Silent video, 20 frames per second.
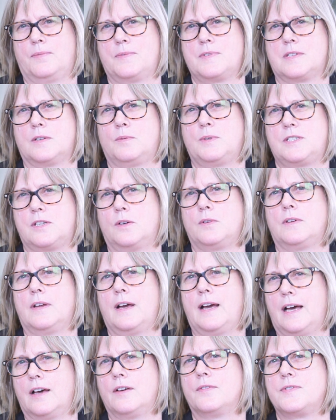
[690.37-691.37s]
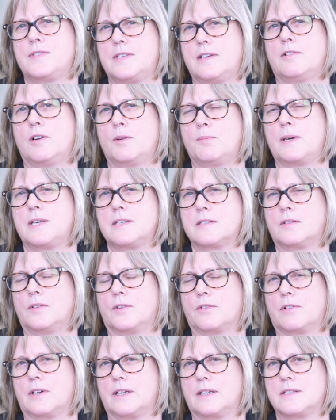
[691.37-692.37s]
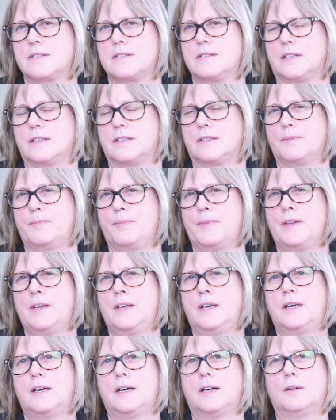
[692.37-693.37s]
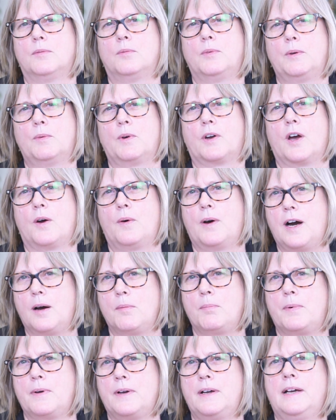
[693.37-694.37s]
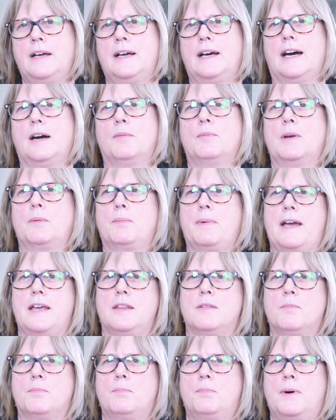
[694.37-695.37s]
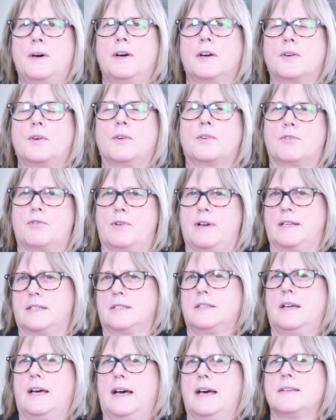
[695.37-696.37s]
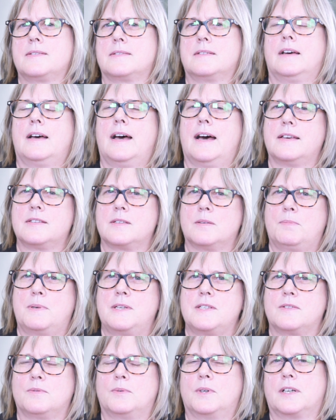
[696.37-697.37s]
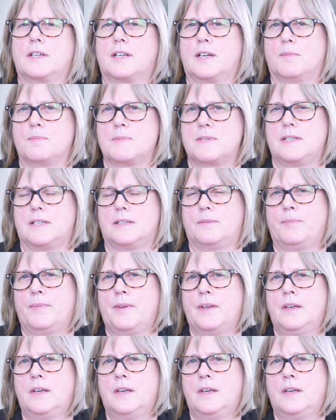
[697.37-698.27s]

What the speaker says: So we don't have zero-based contracts here. We will go up and we'll pay them per contract as a piece of work comes in.